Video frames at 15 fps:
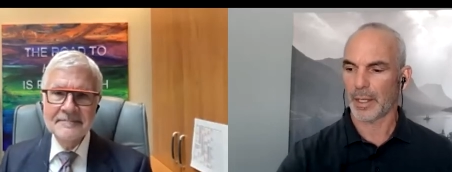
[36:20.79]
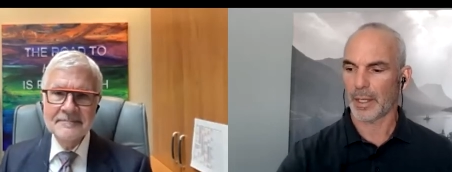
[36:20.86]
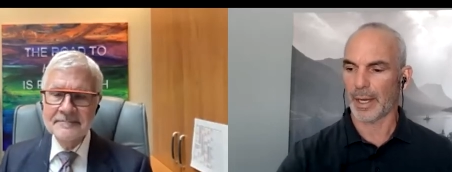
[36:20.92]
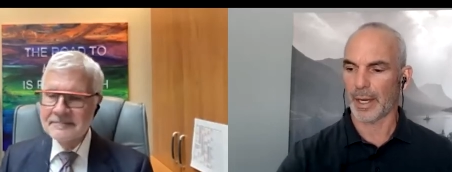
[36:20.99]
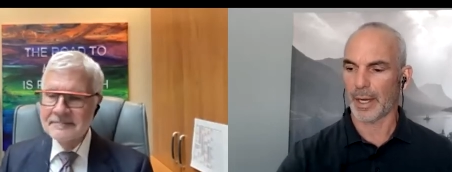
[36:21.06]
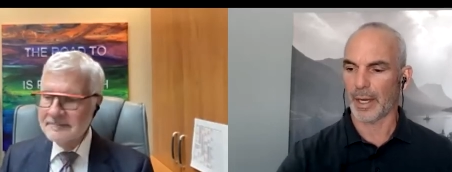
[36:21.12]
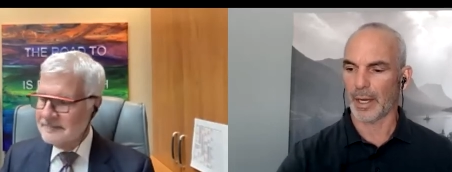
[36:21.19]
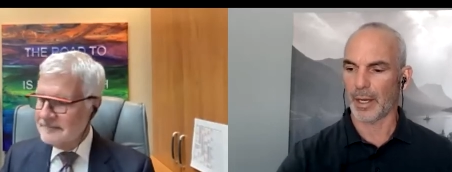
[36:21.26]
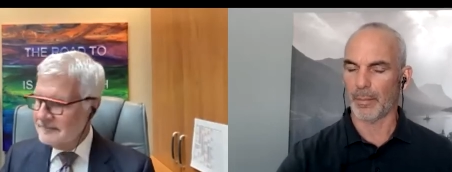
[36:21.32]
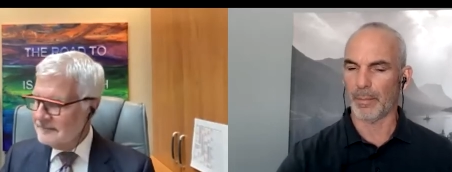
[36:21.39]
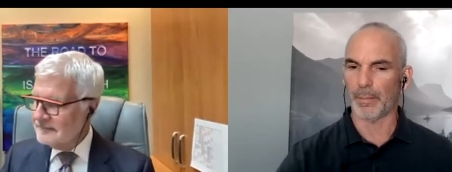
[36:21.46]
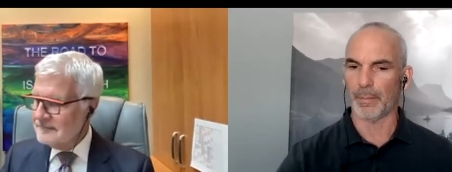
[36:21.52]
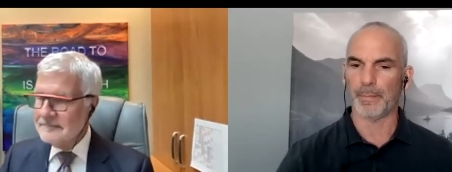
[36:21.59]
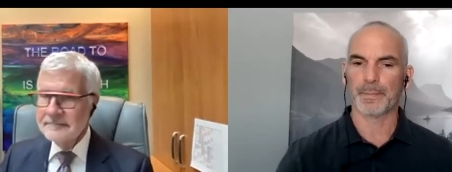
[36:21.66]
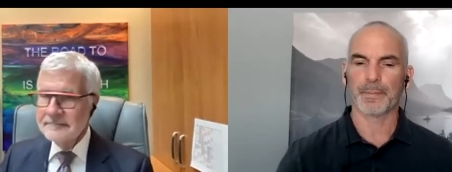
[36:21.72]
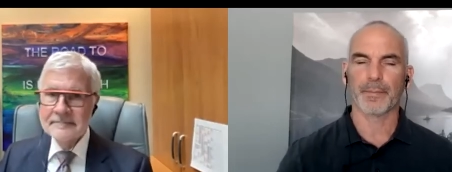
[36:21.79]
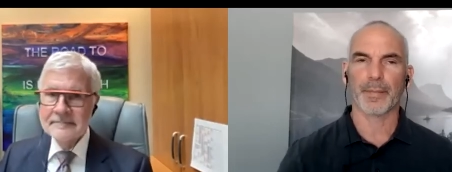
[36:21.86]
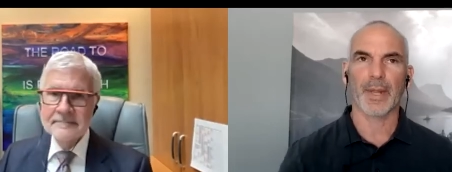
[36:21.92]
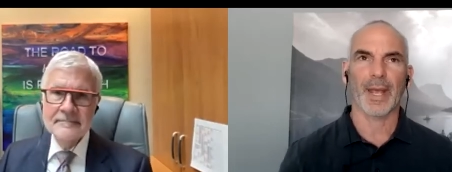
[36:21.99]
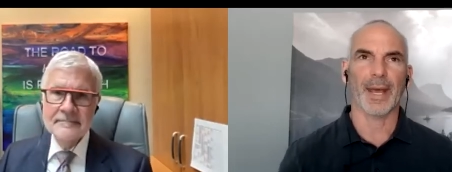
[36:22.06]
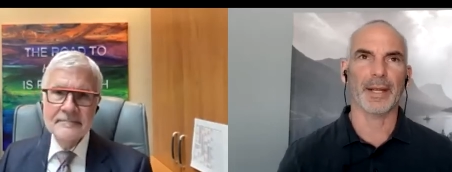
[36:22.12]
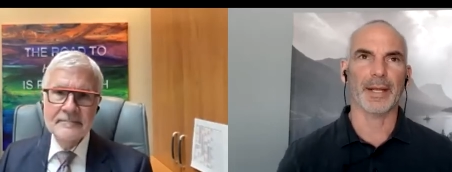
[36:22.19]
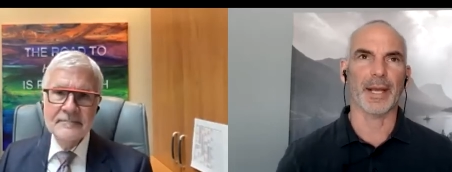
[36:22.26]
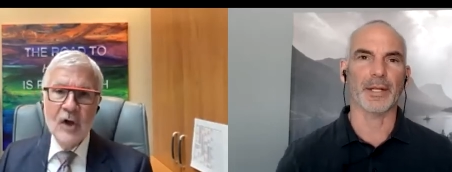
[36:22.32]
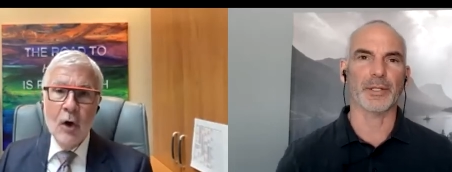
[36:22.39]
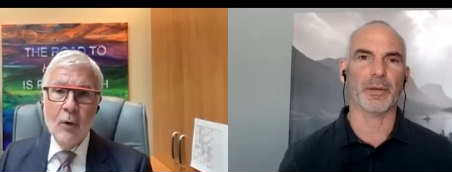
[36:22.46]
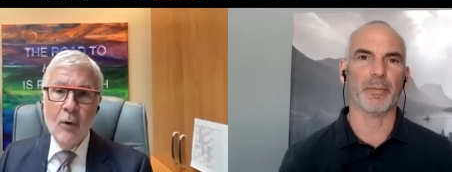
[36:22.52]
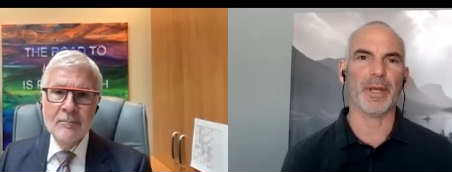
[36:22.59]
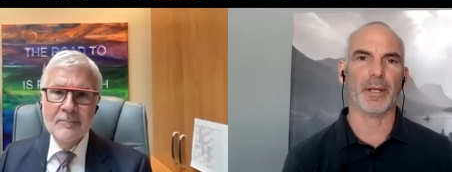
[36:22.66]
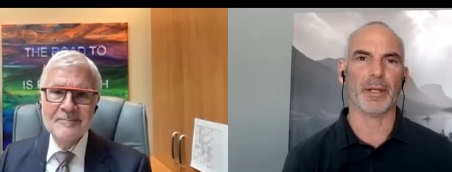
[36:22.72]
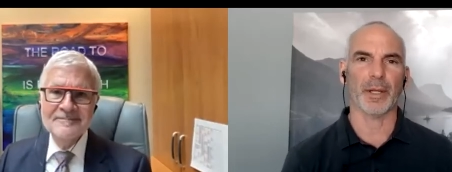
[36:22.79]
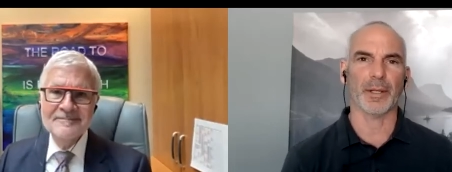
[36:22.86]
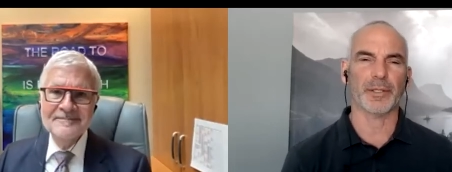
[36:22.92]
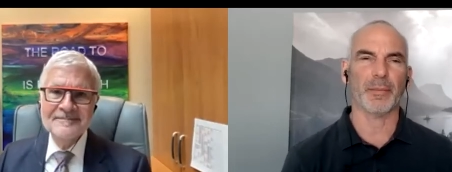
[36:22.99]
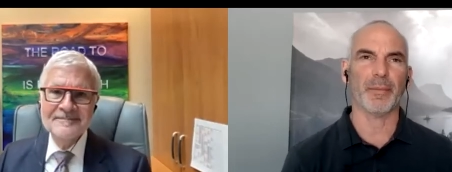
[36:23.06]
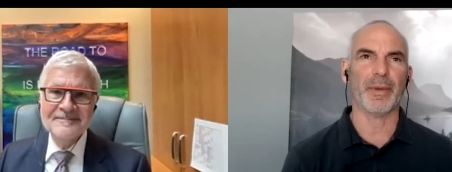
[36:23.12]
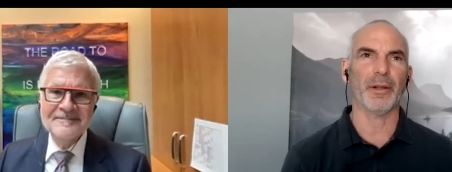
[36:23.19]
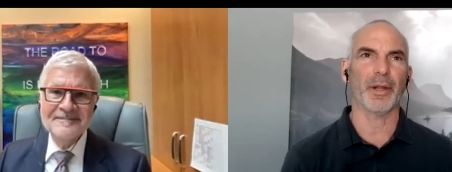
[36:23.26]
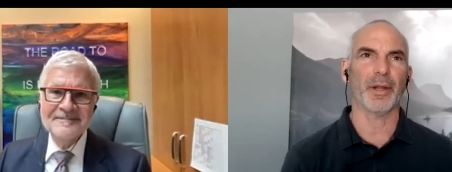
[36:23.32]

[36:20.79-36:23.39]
Speaker 1: Um, and again, nope. to me, and to me,